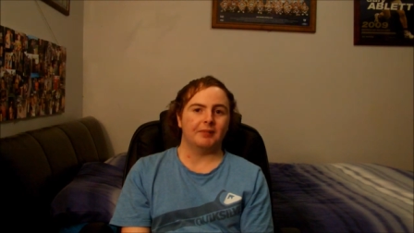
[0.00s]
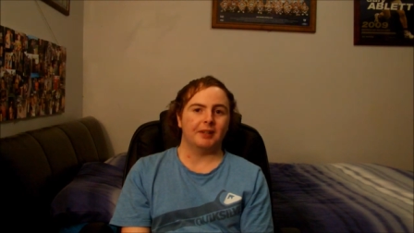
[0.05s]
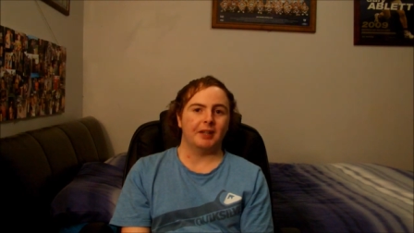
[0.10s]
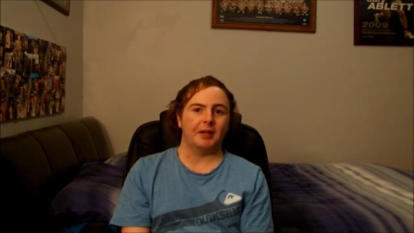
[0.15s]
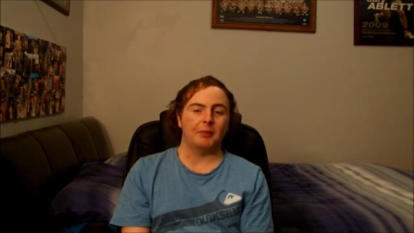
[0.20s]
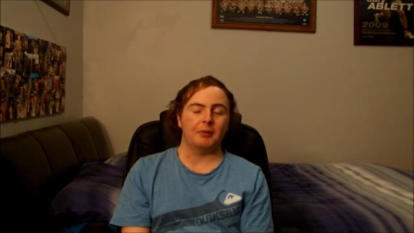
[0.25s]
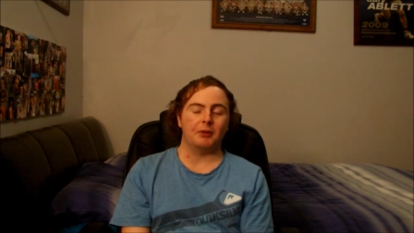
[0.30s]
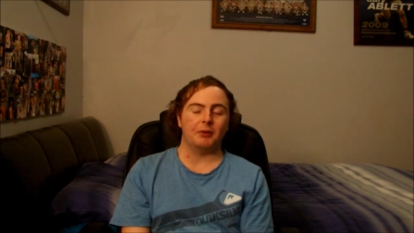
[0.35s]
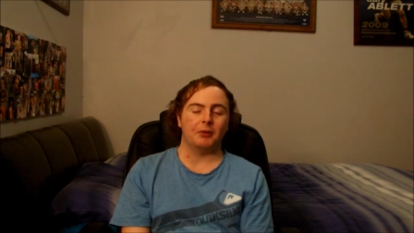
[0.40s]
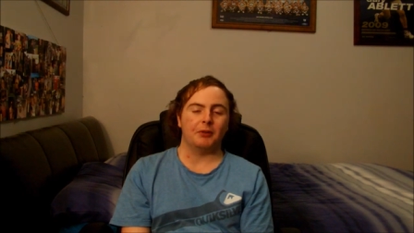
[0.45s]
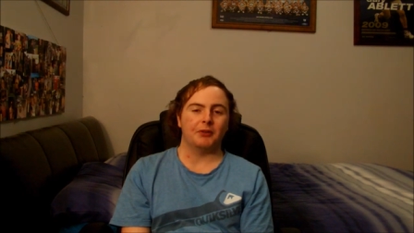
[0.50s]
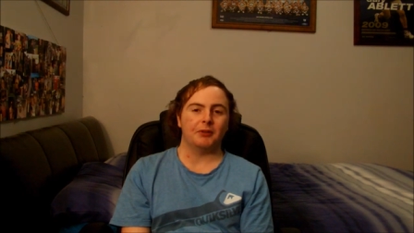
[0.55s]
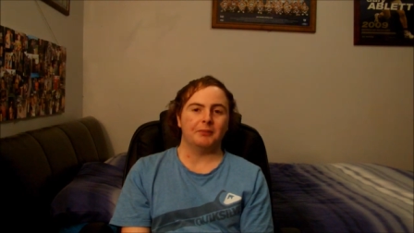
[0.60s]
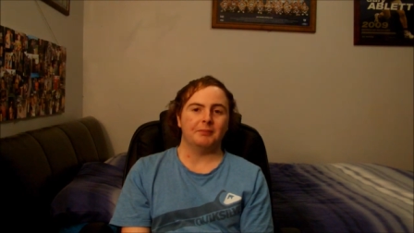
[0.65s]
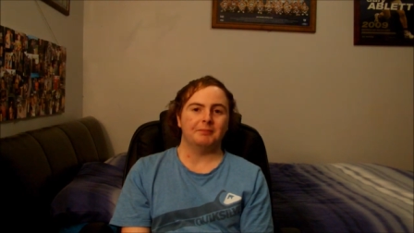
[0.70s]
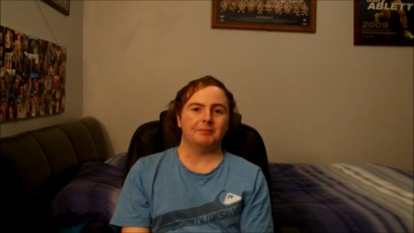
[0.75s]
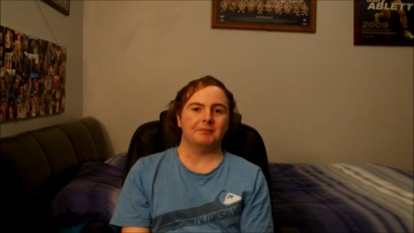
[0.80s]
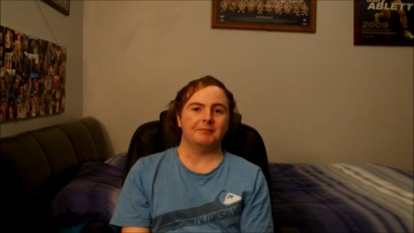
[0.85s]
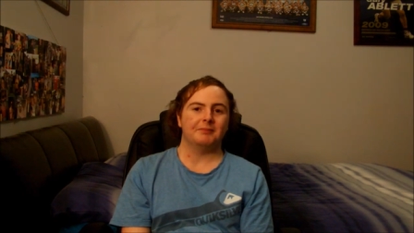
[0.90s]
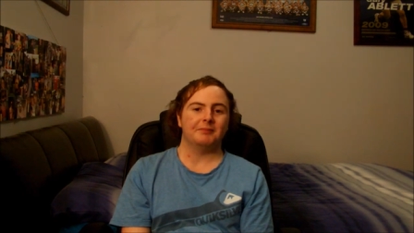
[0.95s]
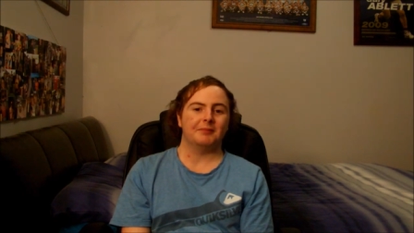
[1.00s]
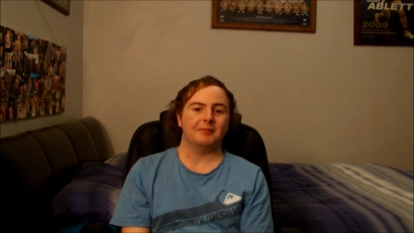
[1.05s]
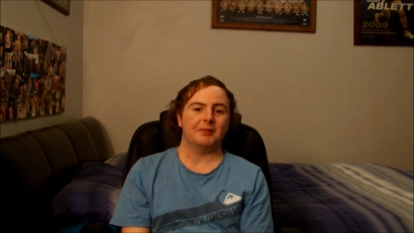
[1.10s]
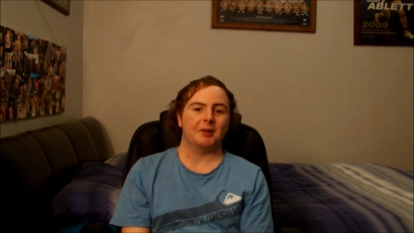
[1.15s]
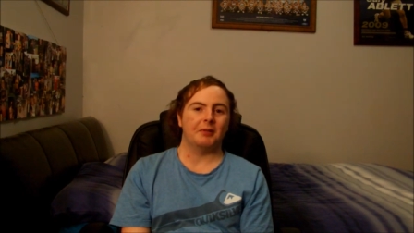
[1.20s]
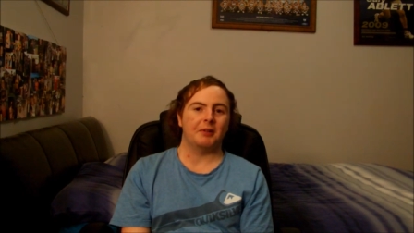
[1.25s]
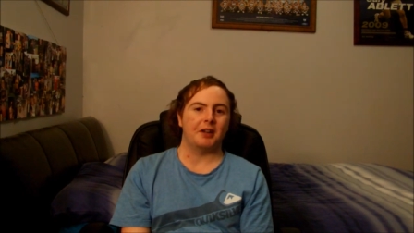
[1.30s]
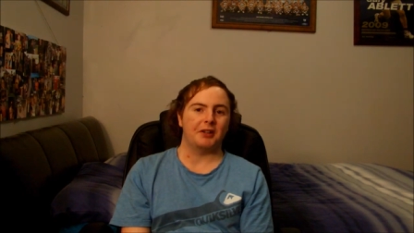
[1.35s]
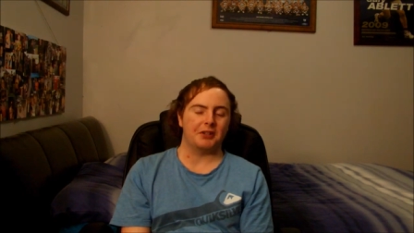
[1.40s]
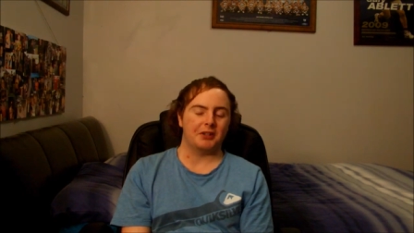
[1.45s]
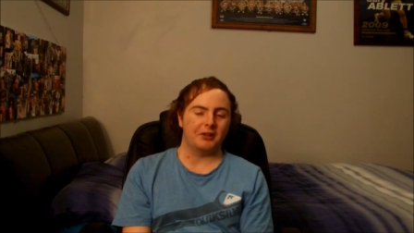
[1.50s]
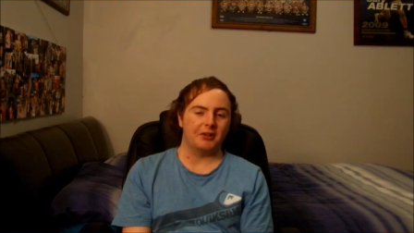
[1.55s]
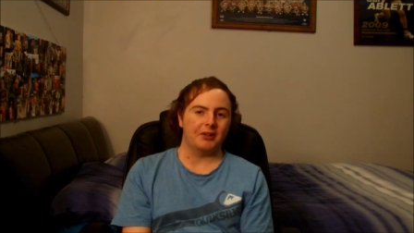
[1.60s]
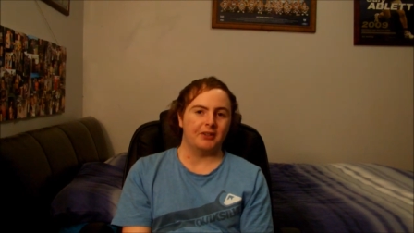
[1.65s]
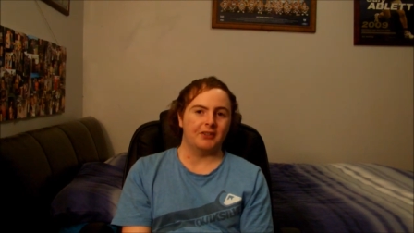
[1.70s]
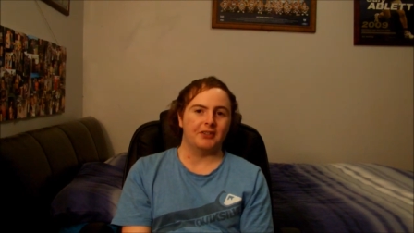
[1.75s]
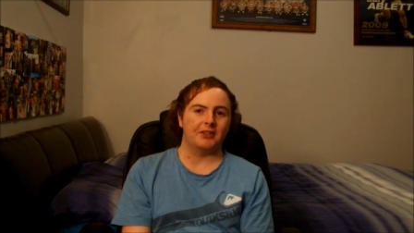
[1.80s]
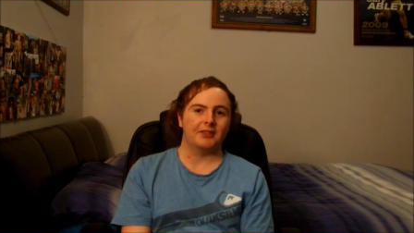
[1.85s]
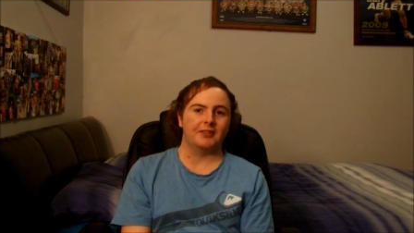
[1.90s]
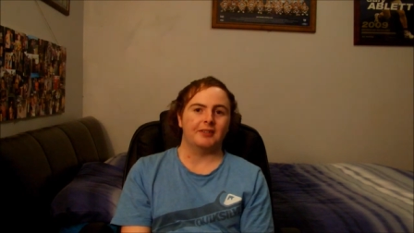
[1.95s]
And that'd be awesome. We'll catch you
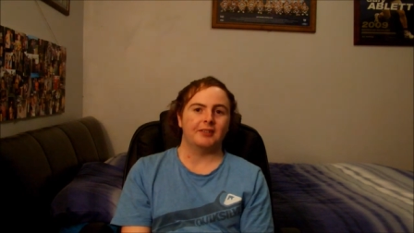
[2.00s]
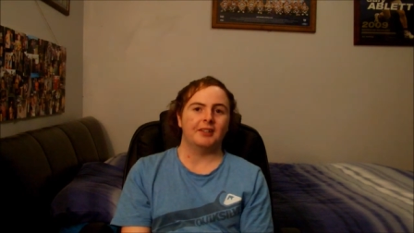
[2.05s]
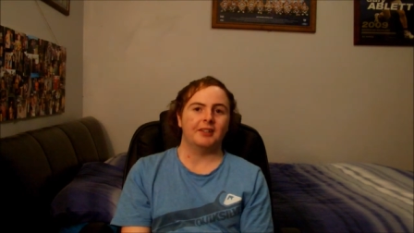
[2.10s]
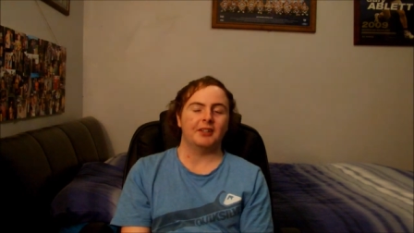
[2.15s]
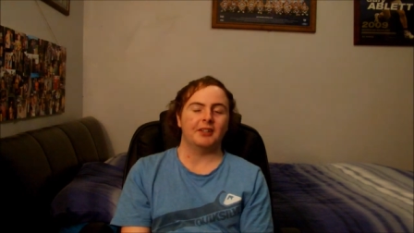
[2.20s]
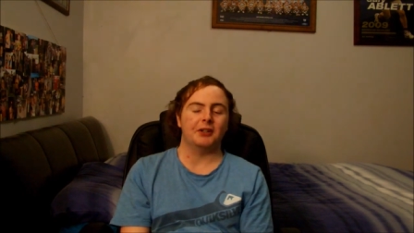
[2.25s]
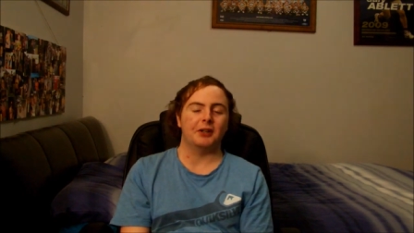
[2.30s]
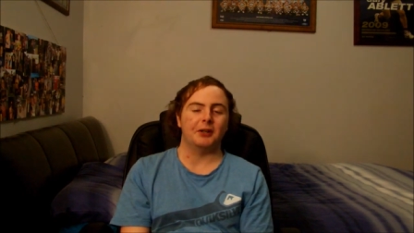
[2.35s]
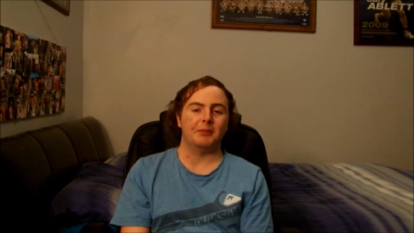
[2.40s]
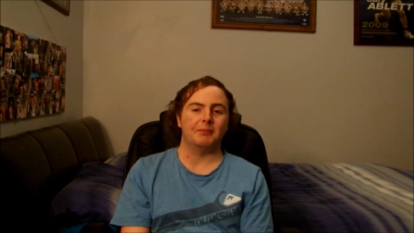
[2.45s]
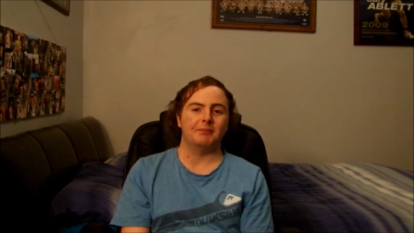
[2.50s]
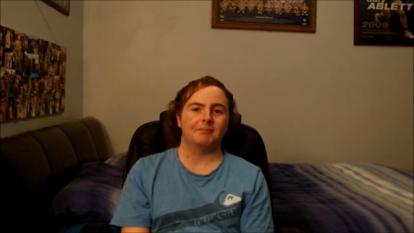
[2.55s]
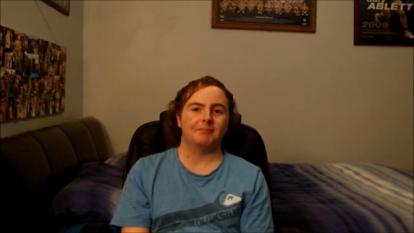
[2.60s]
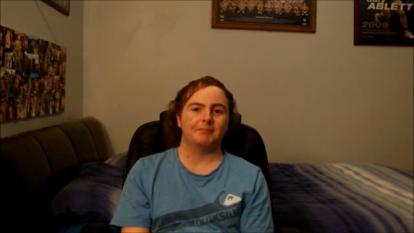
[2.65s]
guys next time.